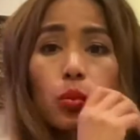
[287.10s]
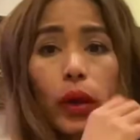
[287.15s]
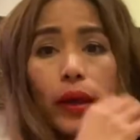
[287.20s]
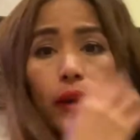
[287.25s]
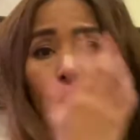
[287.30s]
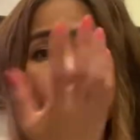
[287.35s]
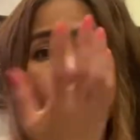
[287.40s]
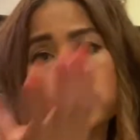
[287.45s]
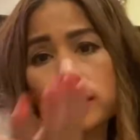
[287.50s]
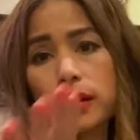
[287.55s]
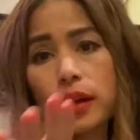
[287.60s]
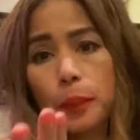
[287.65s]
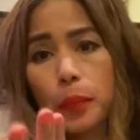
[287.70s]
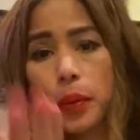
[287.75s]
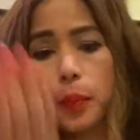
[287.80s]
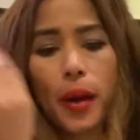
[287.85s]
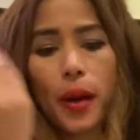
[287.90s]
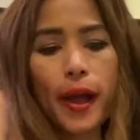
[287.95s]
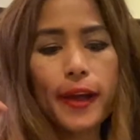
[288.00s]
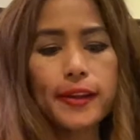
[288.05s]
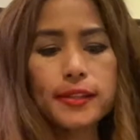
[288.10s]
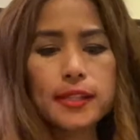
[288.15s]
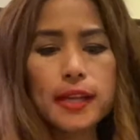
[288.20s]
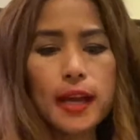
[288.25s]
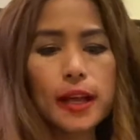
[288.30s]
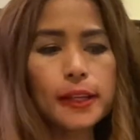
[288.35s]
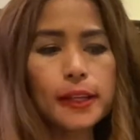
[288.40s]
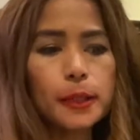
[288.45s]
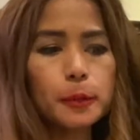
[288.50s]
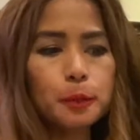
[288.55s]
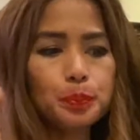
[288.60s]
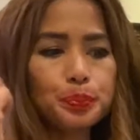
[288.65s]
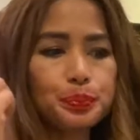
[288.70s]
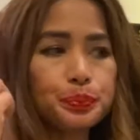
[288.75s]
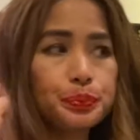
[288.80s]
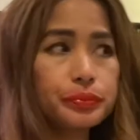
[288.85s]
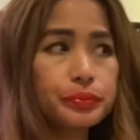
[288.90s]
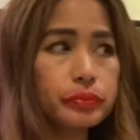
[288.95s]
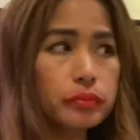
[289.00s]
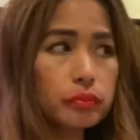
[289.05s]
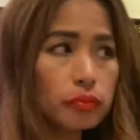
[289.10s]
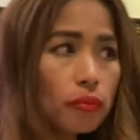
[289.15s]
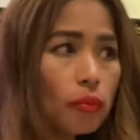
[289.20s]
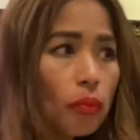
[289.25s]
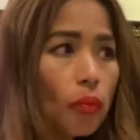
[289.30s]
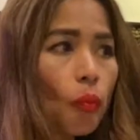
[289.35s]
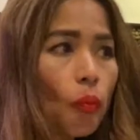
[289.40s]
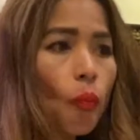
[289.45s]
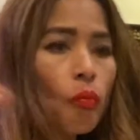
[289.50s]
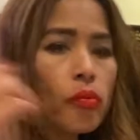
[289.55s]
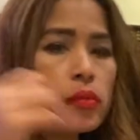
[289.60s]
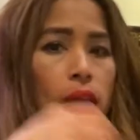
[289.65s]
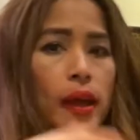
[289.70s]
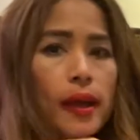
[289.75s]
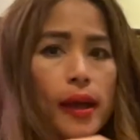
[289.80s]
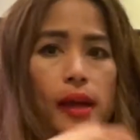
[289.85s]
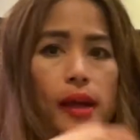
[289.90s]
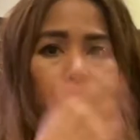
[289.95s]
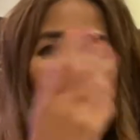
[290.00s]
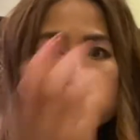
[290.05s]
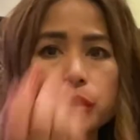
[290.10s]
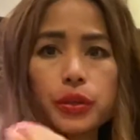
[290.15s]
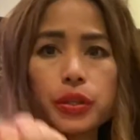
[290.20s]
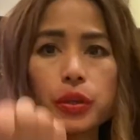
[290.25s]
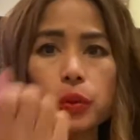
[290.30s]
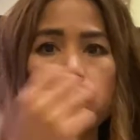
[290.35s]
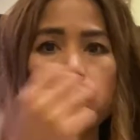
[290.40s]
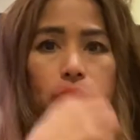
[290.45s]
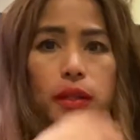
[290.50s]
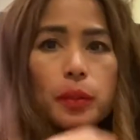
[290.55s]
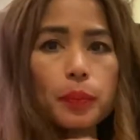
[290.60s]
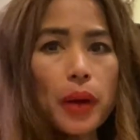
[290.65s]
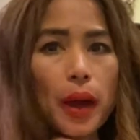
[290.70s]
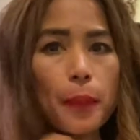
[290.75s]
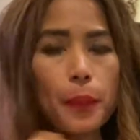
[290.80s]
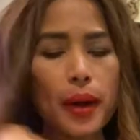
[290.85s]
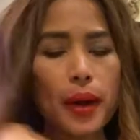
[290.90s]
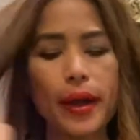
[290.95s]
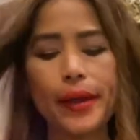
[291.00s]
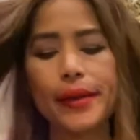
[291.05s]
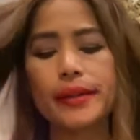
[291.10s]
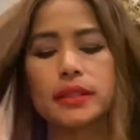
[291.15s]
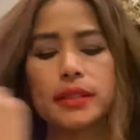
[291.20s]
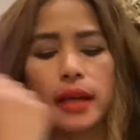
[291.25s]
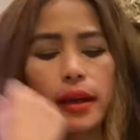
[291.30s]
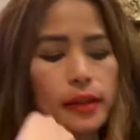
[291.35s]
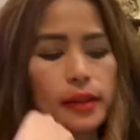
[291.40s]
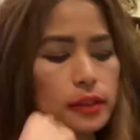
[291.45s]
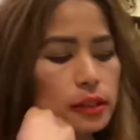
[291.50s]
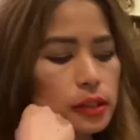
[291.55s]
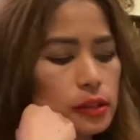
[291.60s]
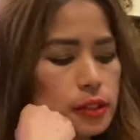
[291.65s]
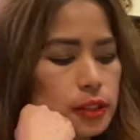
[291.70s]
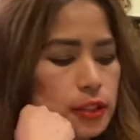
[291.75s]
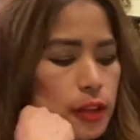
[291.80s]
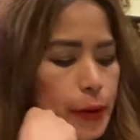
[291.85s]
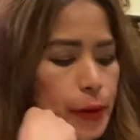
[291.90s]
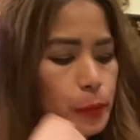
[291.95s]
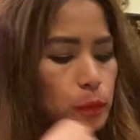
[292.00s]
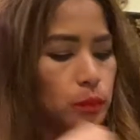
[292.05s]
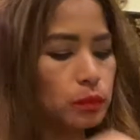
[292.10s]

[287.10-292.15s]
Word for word: waiting for the papaya salad. I show you what the papaya salad looks like.